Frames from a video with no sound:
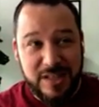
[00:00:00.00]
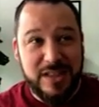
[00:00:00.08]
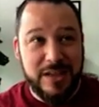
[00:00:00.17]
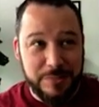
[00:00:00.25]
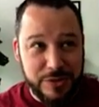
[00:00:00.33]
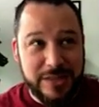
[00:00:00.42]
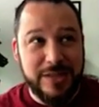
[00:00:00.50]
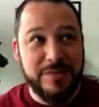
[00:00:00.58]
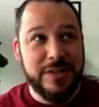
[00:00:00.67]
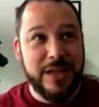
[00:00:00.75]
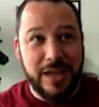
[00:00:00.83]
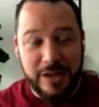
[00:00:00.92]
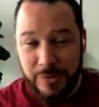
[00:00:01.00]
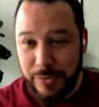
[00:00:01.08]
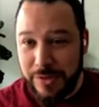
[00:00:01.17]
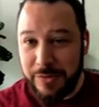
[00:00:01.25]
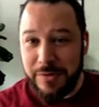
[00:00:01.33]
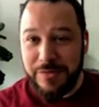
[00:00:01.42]
think objectively, I had a
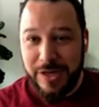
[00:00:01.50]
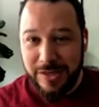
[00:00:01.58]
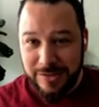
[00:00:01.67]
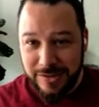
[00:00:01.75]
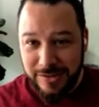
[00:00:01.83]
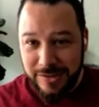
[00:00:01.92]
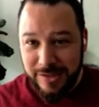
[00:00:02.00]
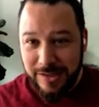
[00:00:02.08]
really rough childhood.